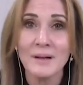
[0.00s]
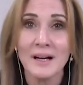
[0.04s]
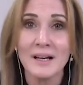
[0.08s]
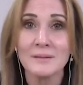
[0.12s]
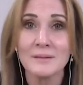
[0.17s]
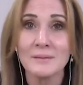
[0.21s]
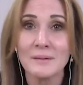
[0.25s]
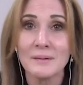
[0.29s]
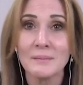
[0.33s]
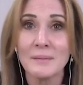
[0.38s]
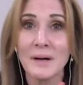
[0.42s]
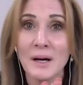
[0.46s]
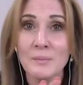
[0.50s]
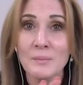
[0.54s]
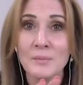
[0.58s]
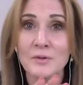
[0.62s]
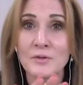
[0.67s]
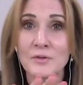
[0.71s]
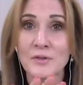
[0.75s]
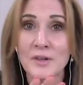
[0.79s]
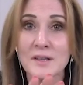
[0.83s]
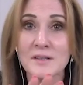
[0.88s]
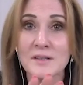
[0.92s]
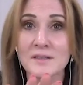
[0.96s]
and my
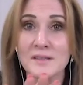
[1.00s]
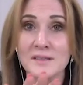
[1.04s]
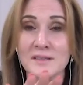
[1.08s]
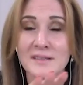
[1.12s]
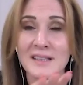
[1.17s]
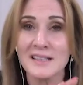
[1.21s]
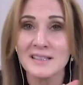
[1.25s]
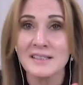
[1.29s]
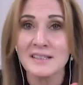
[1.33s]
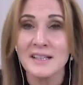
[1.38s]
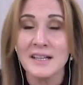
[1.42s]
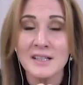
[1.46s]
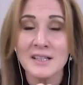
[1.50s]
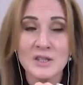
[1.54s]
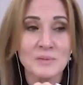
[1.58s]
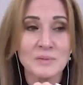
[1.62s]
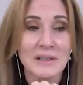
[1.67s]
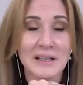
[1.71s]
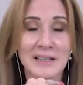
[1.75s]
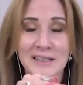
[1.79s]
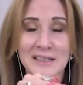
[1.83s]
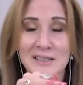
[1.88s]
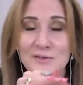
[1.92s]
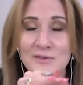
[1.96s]
professors and that dates me
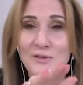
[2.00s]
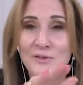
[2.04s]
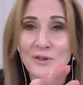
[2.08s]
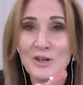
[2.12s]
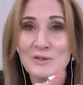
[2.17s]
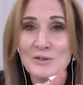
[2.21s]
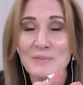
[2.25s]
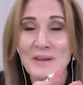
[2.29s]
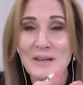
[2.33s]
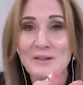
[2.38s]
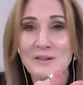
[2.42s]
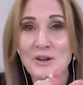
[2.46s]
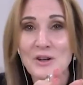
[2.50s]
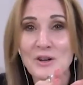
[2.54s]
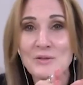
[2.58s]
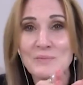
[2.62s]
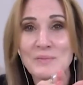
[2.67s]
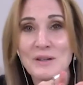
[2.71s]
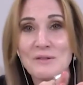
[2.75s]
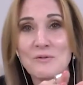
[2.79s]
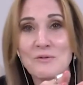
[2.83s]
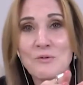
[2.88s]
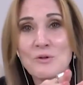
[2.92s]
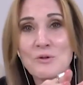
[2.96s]
like goes back goes
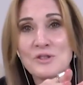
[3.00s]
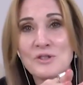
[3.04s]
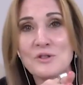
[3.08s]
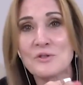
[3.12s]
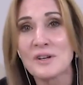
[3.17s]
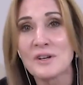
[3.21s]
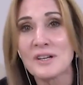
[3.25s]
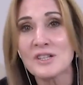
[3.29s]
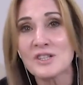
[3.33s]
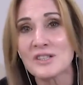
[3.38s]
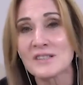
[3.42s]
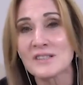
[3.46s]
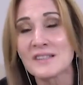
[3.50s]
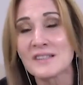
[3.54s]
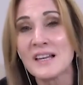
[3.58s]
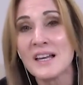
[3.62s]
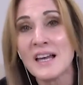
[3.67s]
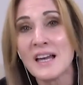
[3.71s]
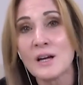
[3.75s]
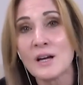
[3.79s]
back four generations